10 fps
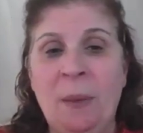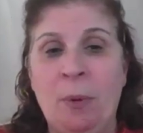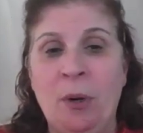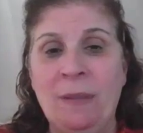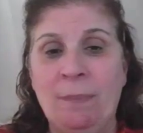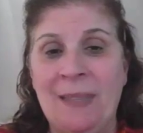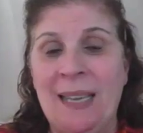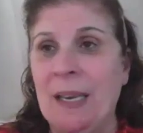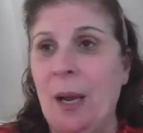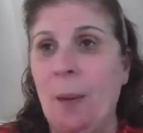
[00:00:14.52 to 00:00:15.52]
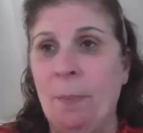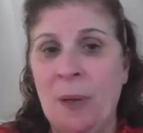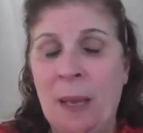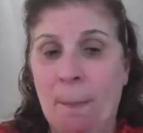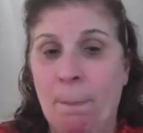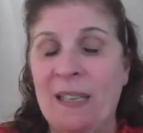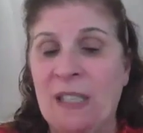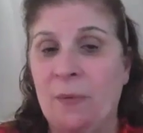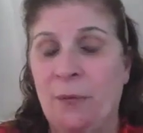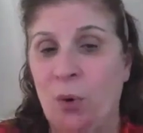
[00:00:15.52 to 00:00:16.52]
people taking up
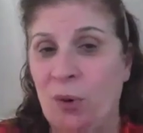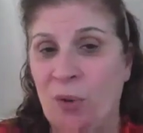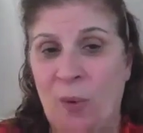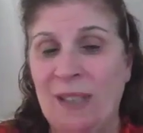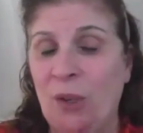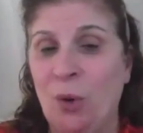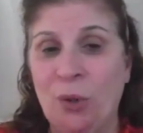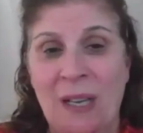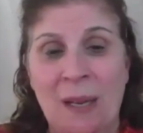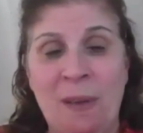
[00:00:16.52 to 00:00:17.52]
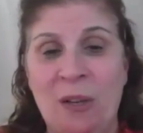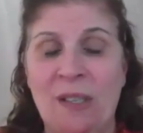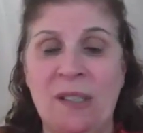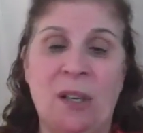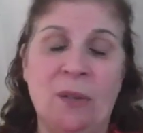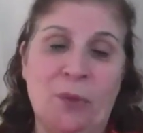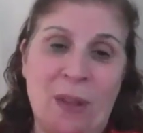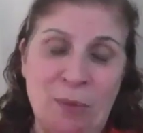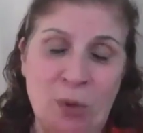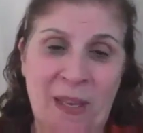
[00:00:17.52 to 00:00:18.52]
beds for quite a long time because it's hard
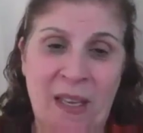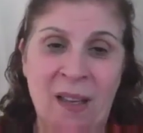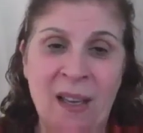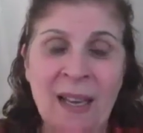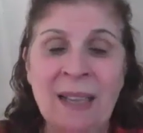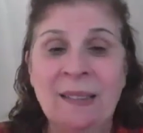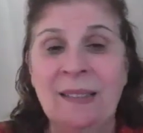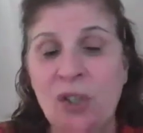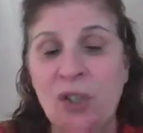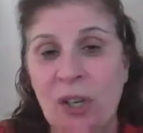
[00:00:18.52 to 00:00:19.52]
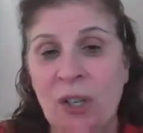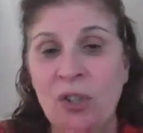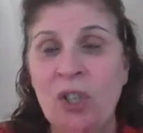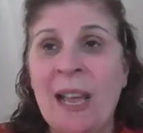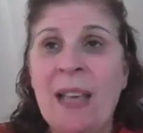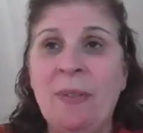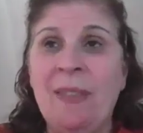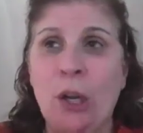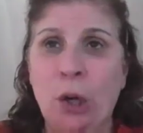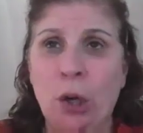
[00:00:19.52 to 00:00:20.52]
for them to be discharged.
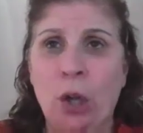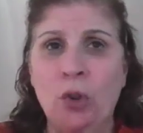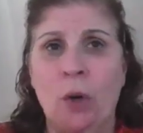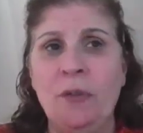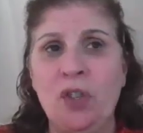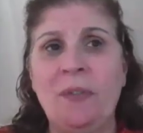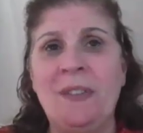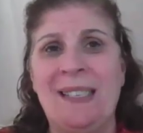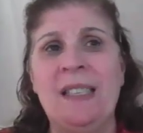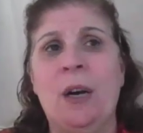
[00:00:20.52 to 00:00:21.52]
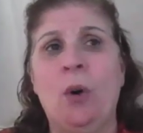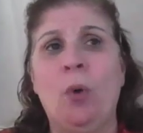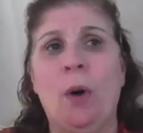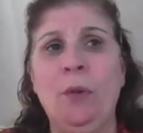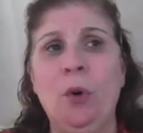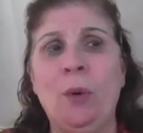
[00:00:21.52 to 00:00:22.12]
There's a lot of shifts now of